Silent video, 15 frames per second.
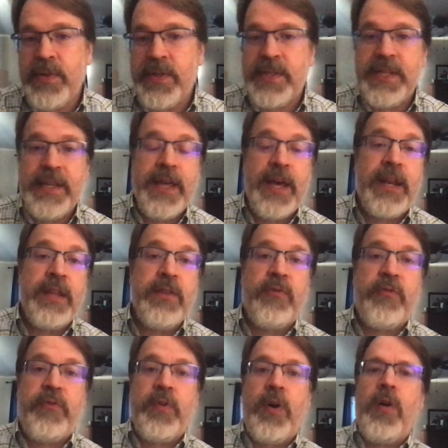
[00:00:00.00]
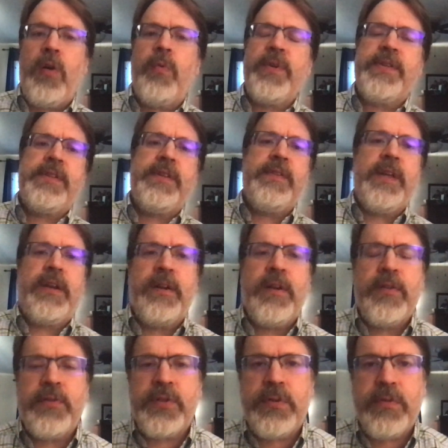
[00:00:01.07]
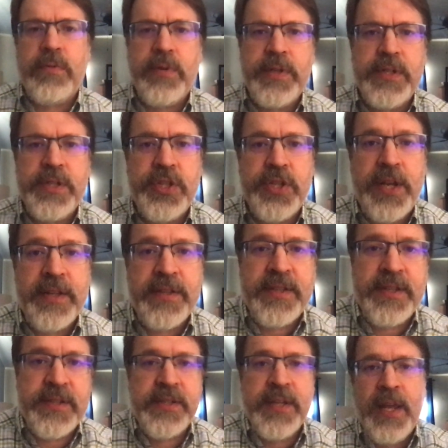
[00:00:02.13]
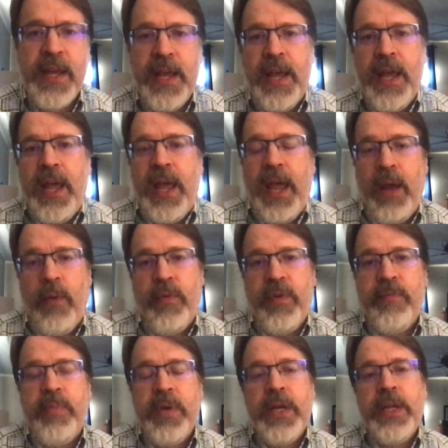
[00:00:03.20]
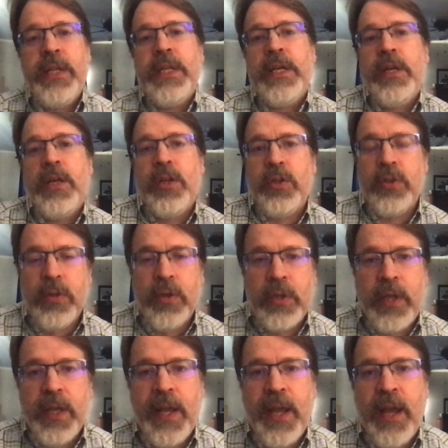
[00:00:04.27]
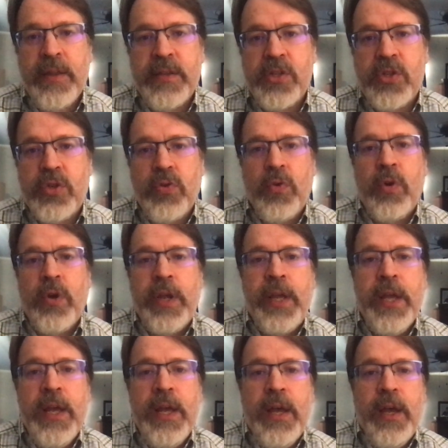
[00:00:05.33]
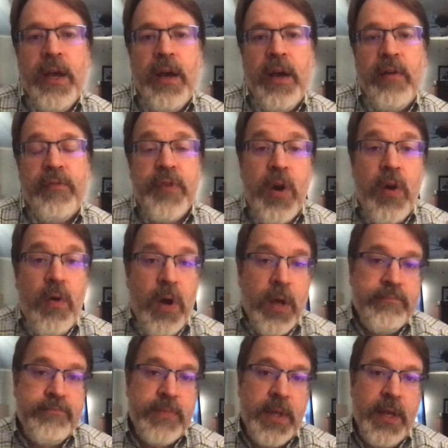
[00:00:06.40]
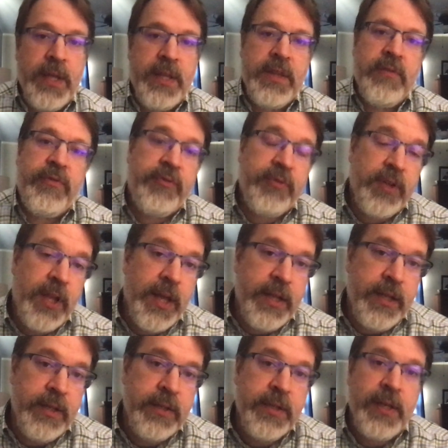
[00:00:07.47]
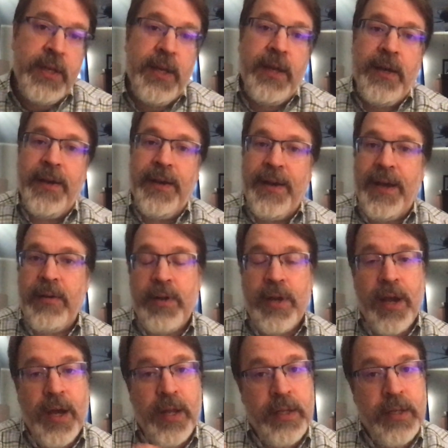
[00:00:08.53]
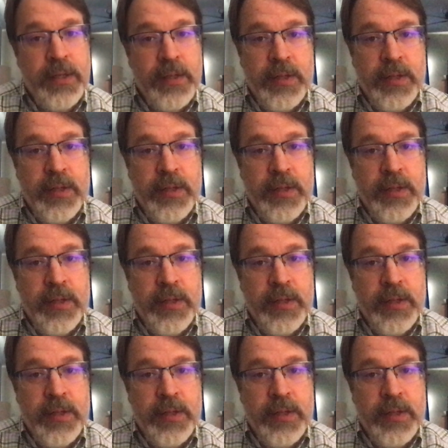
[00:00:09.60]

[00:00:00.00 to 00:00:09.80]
We see that in the fall, we see that in other stories in Genesis, and we've been looking at the story of Noah and the flood, uh, how God.